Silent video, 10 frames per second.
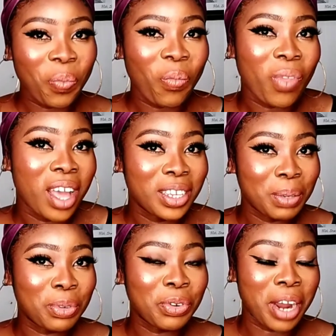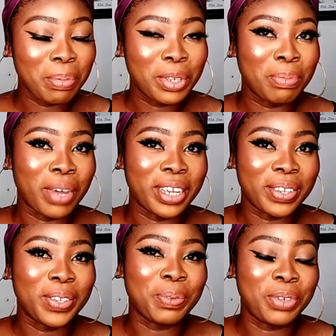subscribe to my
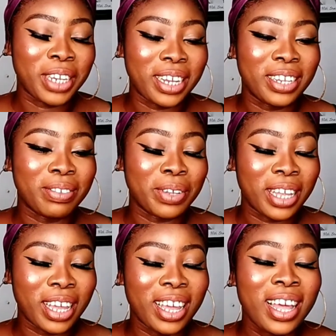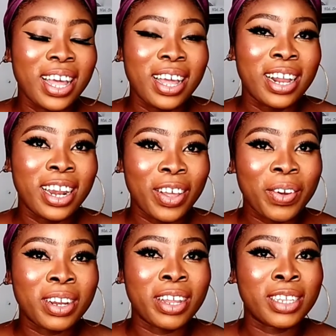YouTube channel. Okay, click on the
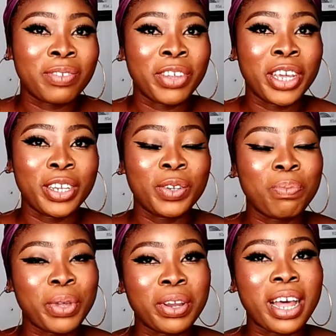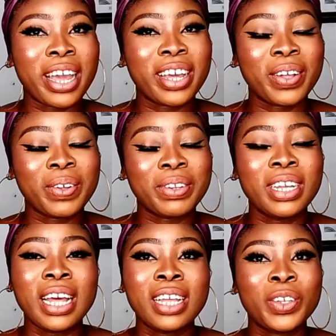notification bell icon
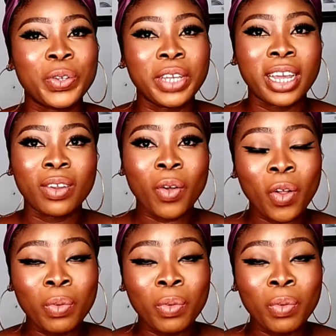so you get all